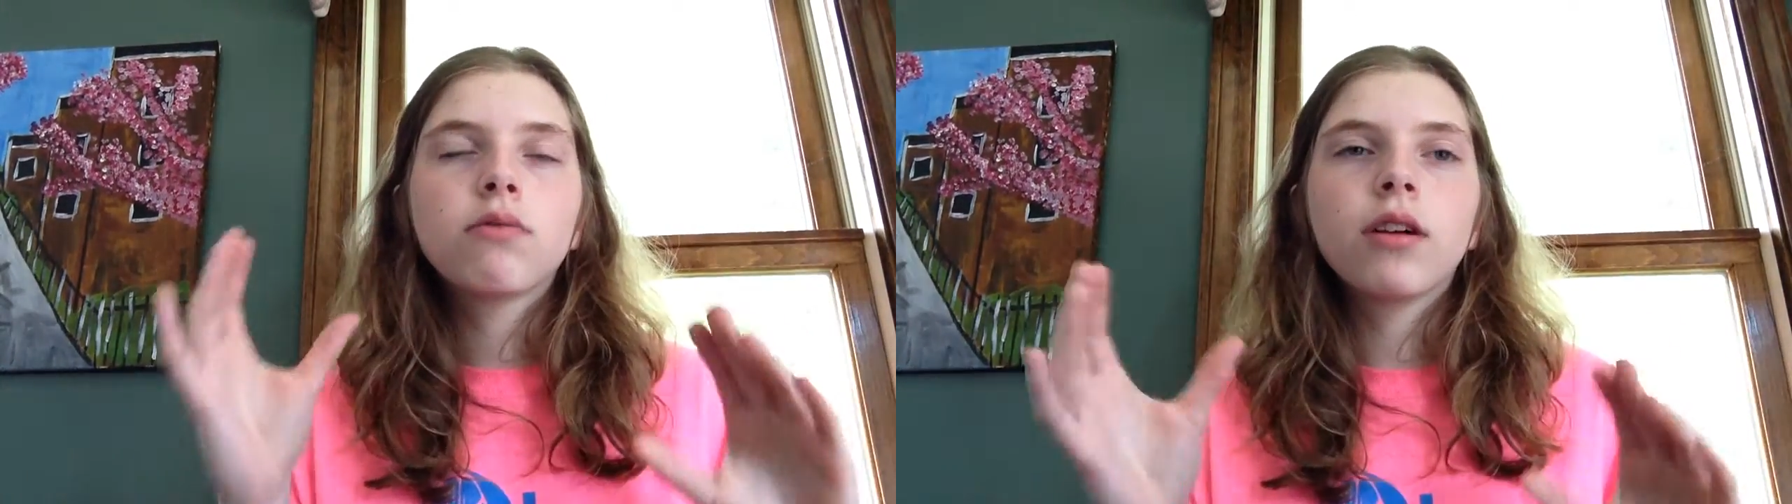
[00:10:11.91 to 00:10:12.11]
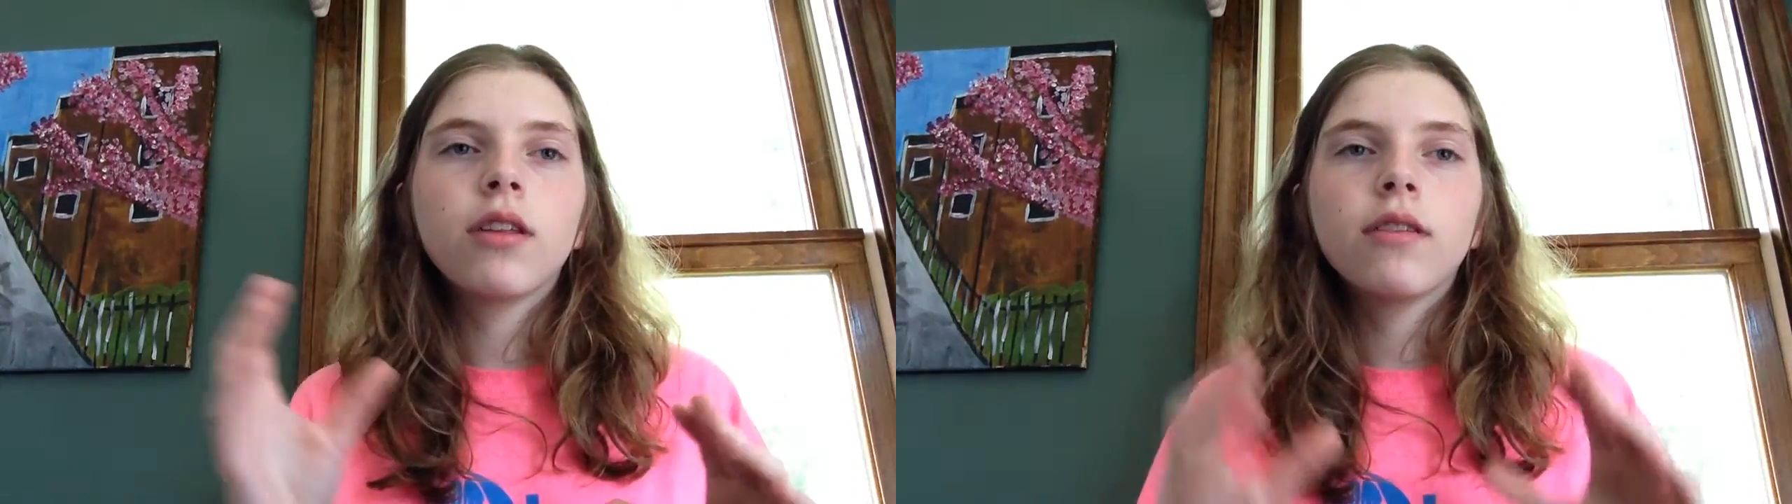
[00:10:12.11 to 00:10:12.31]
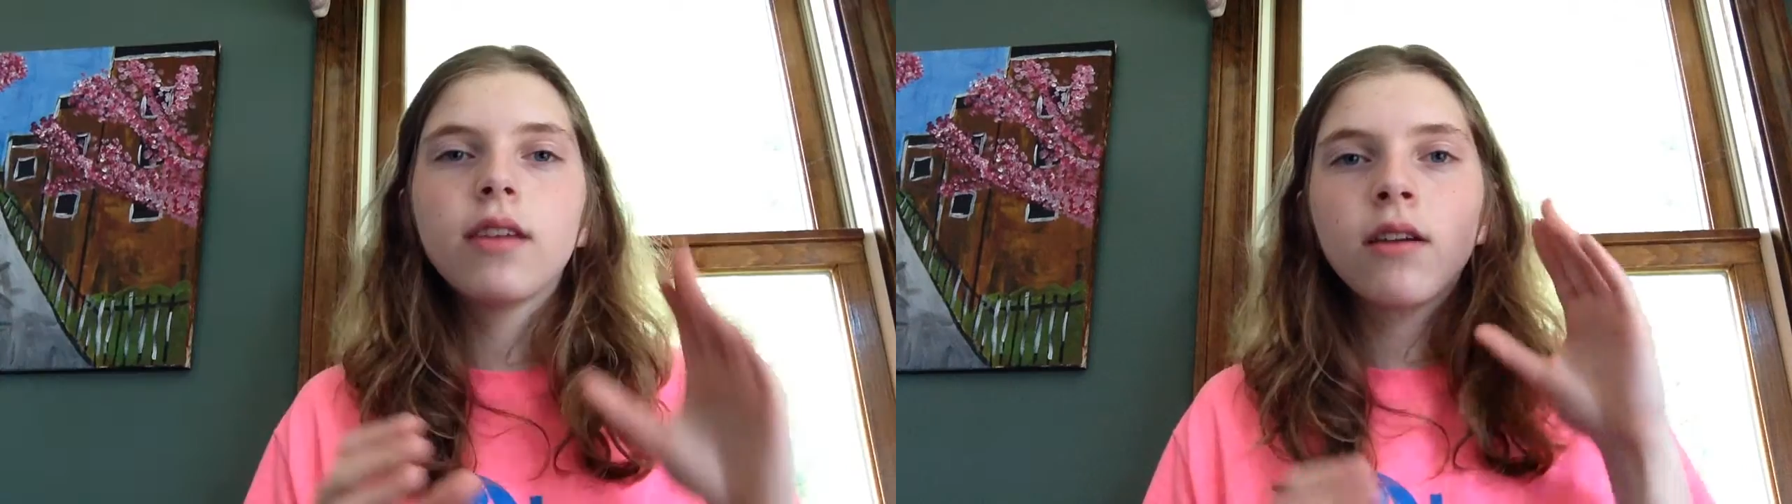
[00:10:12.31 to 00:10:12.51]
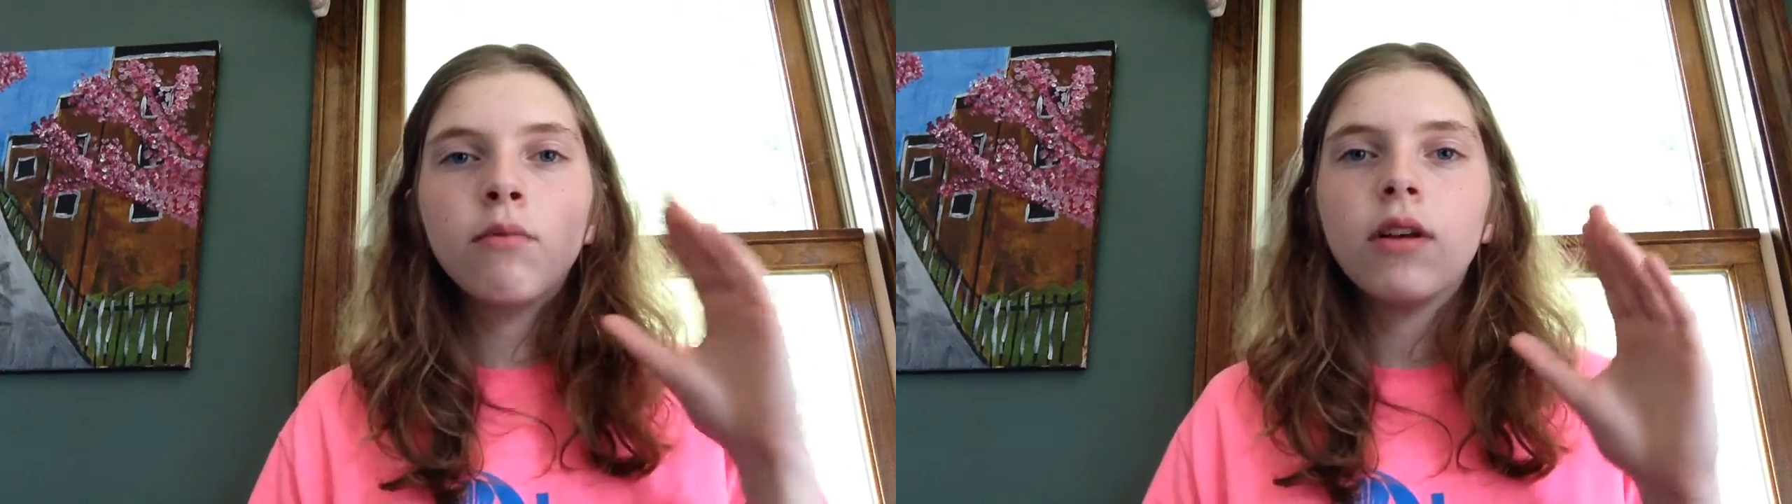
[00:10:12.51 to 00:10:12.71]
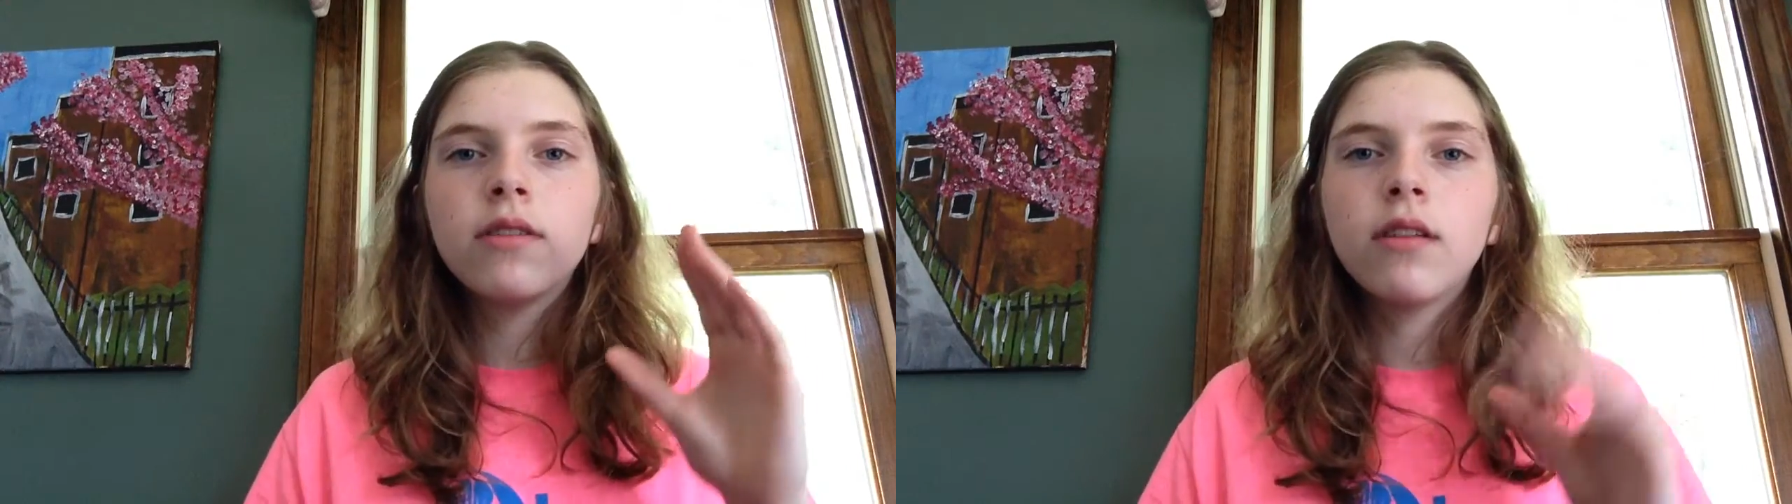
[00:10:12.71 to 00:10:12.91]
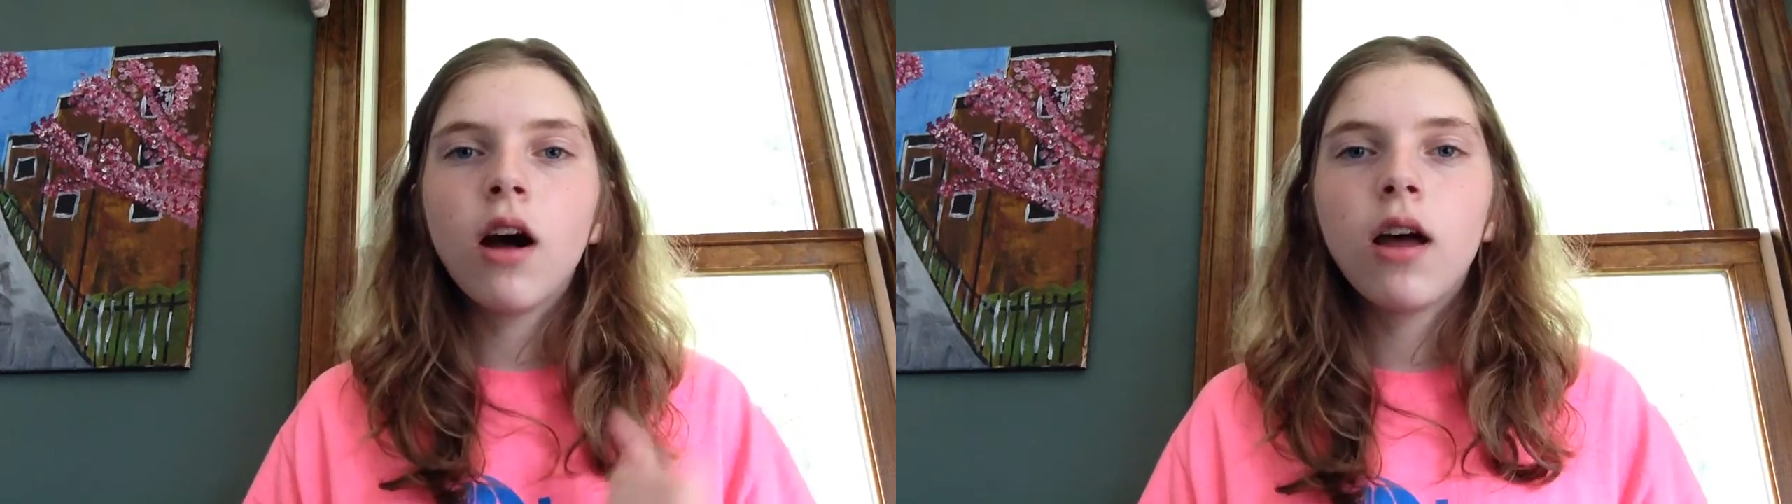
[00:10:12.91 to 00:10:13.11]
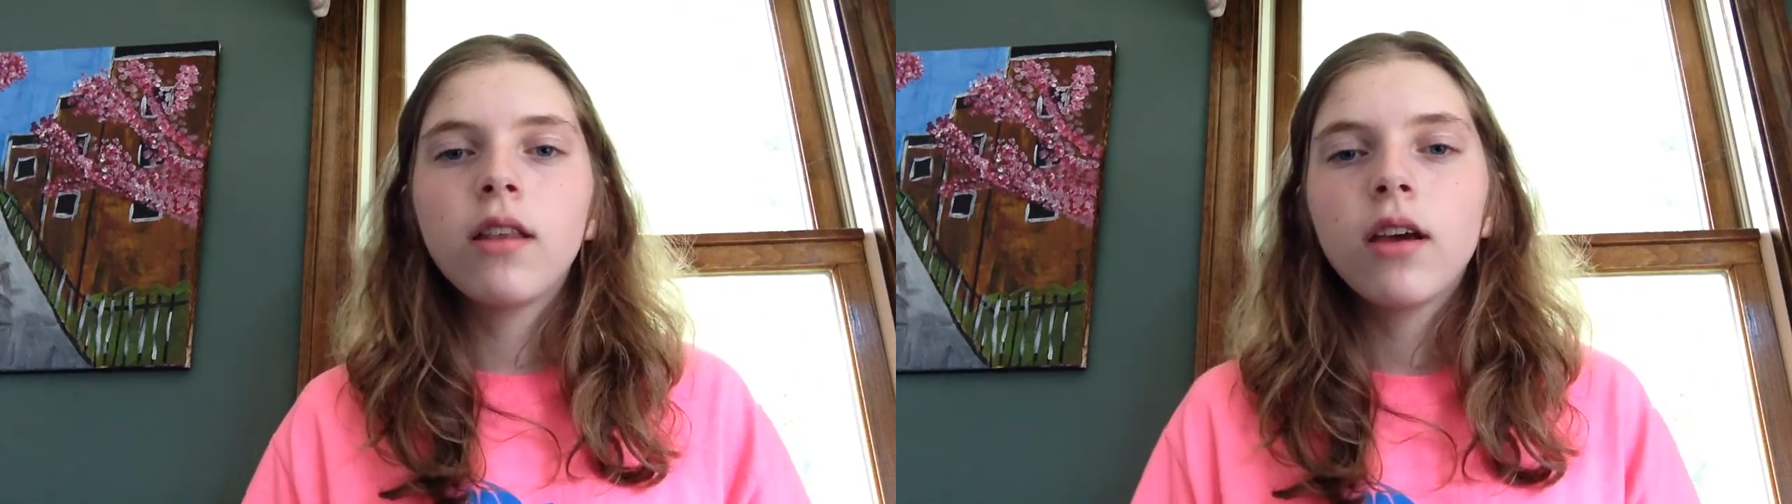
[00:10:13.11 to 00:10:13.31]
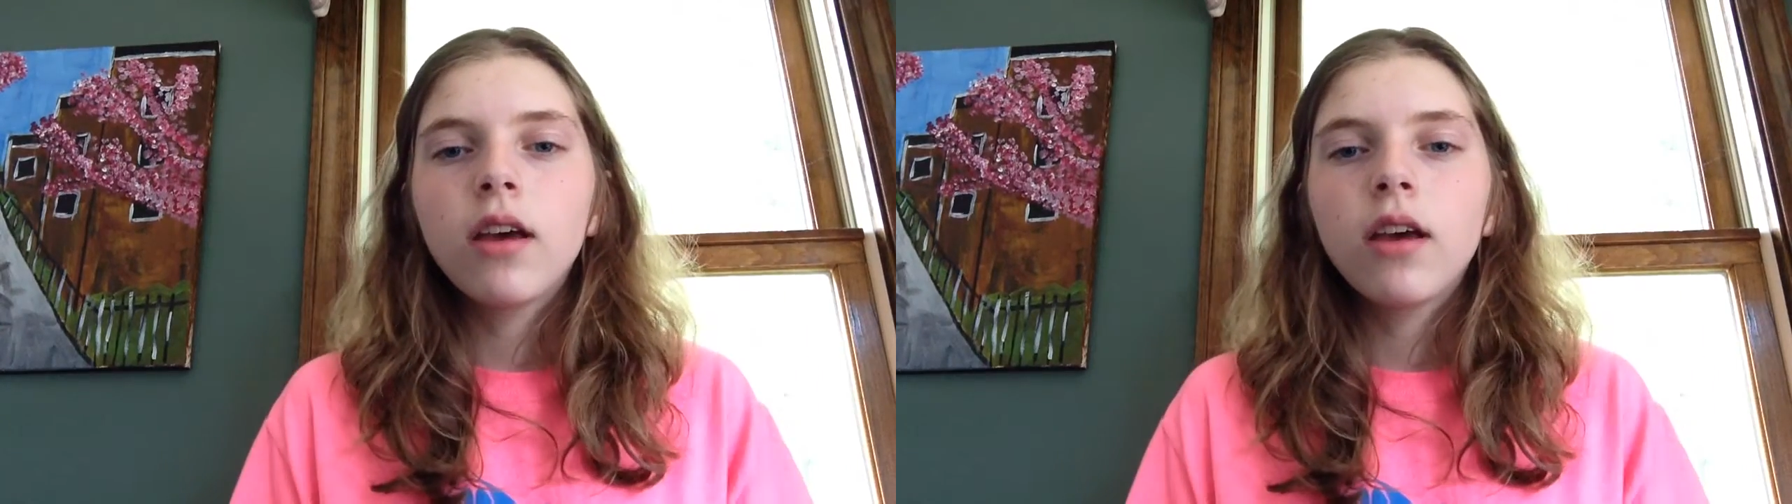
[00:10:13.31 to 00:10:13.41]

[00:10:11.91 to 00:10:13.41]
realistic and what's not.